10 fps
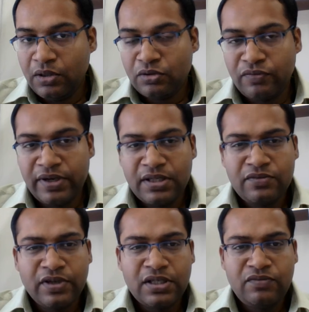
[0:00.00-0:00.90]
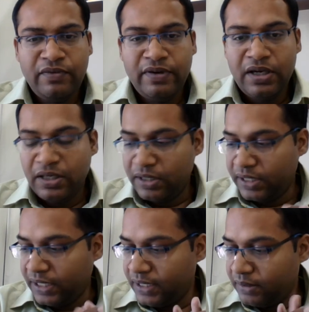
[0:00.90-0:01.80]
So friends, first we will
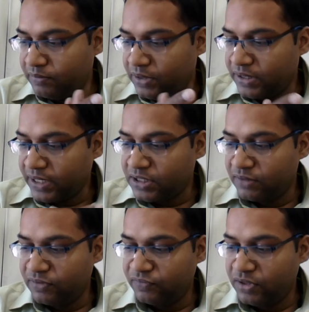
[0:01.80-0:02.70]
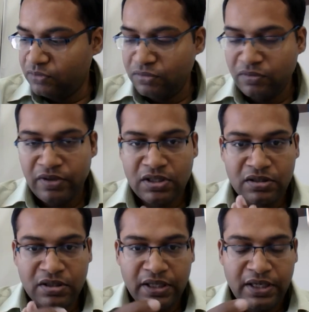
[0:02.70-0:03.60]
take it up the section 52, which
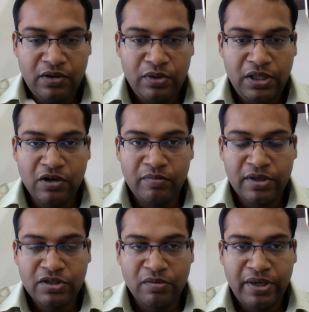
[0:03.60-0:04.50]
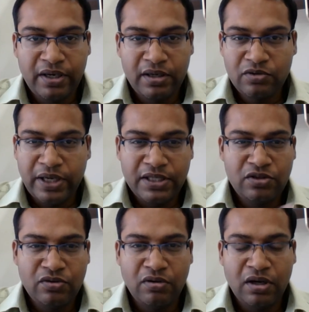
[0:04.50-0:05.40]
is related to e-commerce operators. So as
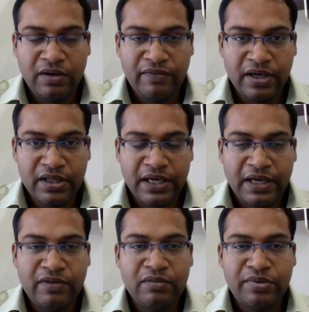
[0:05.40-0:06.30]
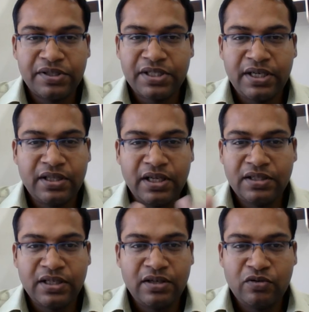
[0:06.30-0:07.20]
you all aware that 1%
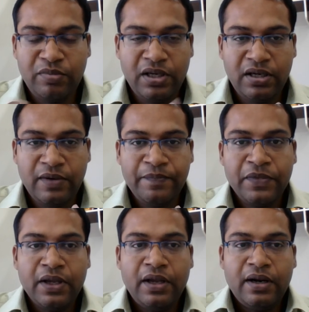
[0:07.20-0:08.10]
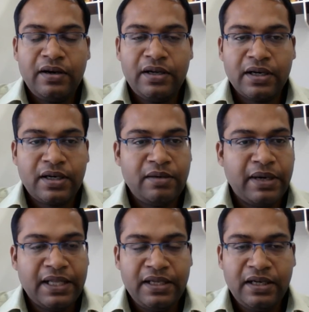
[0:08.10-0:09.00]
things tend to be deducted
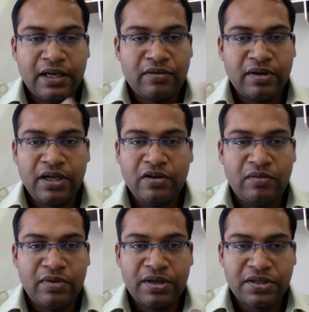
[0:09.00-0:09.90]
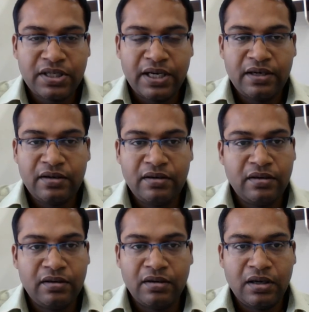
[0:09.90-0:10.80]
by the electronic commerce, and
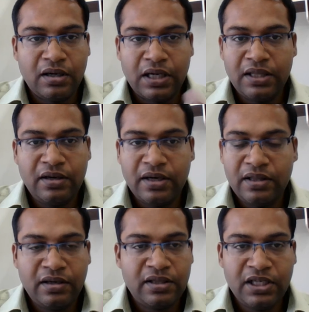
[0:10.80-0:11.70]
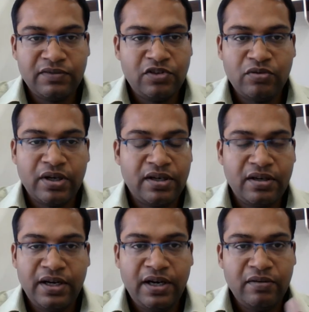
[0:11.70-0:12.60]
other things which you can
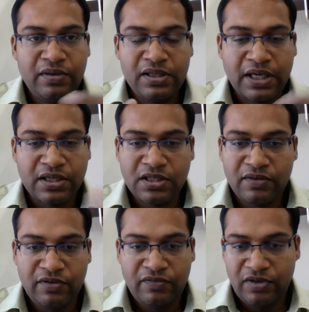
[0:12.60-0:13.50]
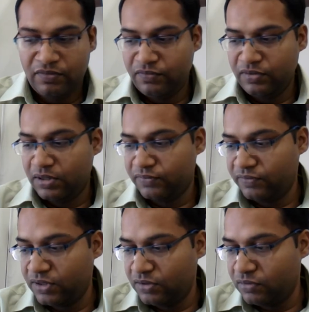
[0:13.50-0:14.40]
read it on the section
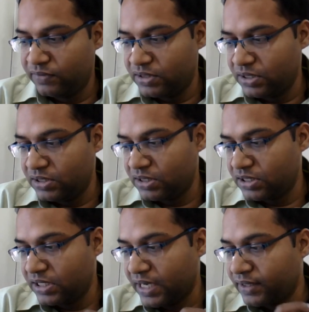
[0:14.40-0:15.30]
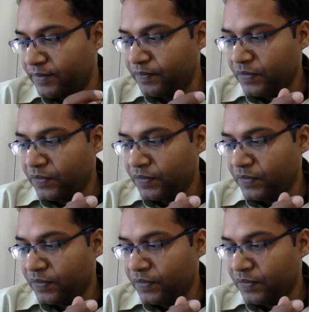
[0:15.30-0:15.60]
52 of the CGST Act.